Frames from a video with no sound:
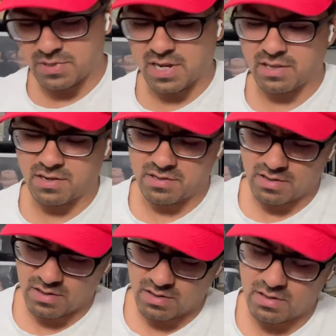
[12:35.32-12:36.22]
tag that is.
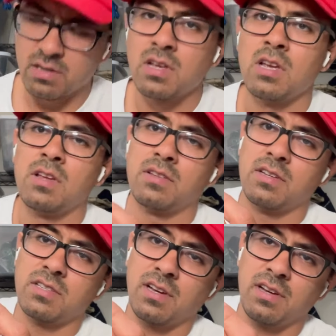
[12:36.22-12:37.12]

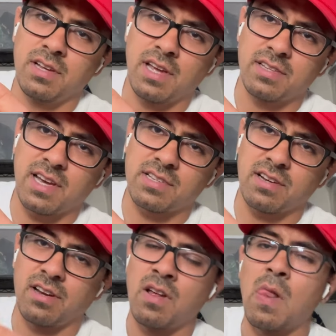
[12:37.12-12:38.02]
It's yeah, tag's
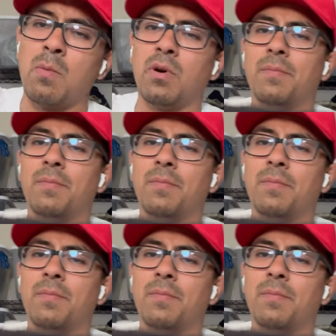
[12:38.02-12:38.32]
gone. But